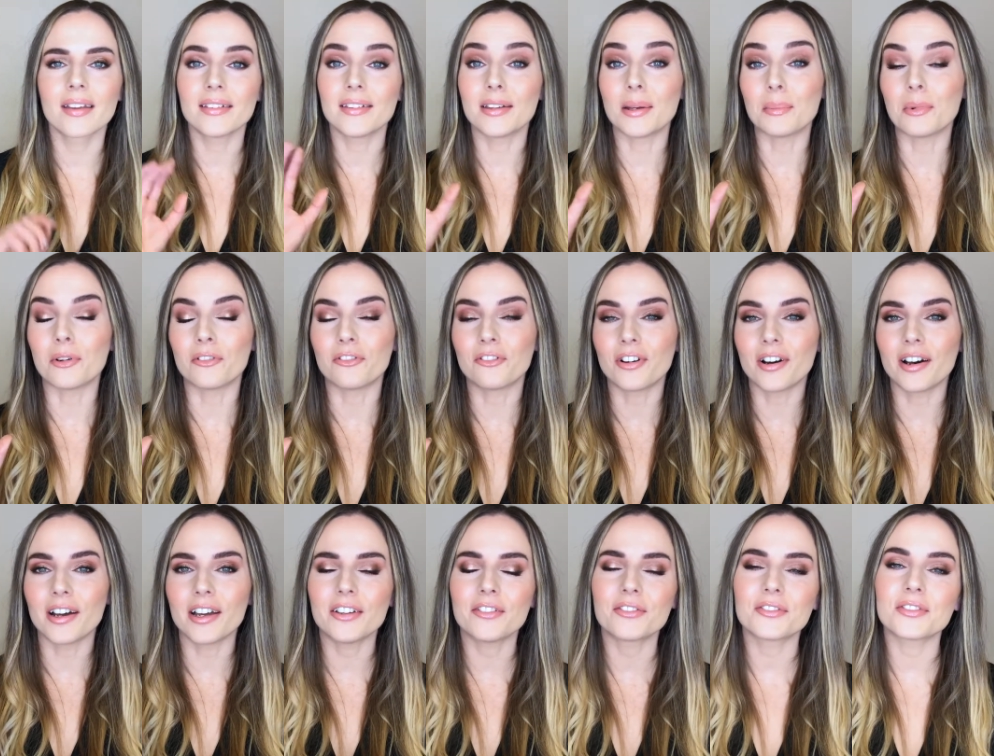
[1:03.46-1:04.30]
Number
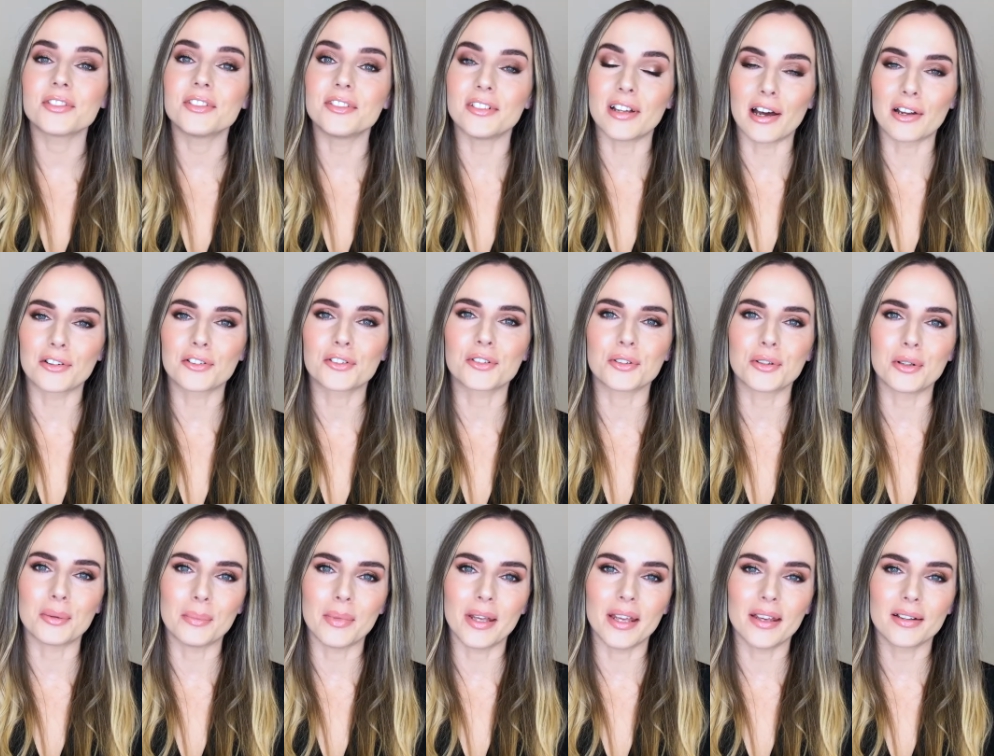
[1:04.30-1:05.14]
5, natural
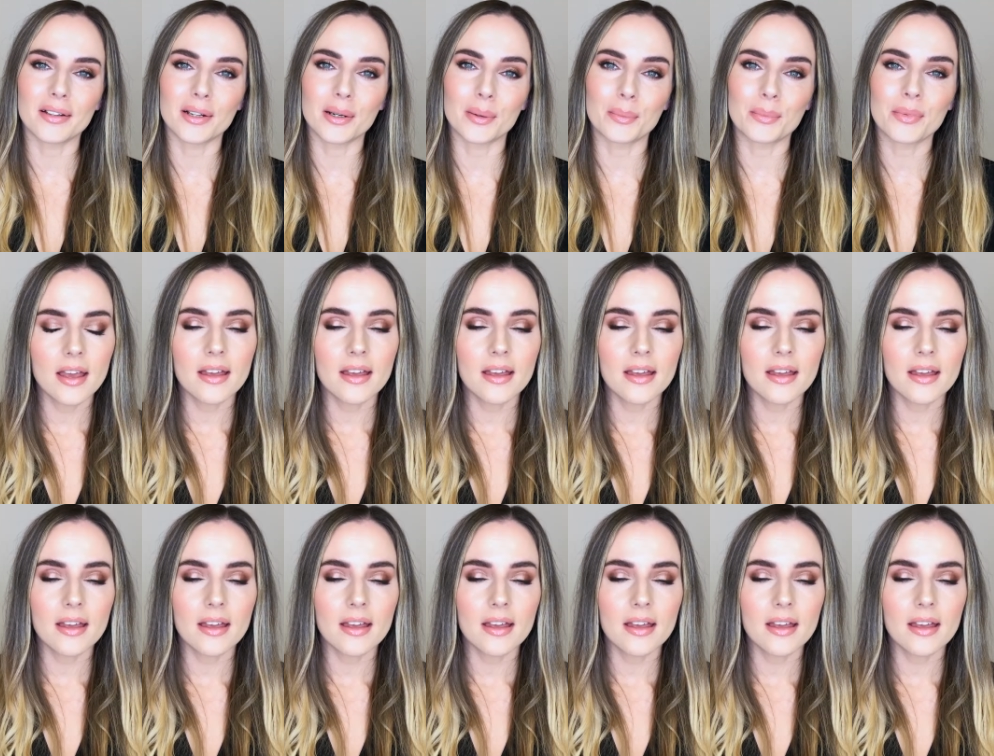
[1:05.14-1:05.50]
makeup.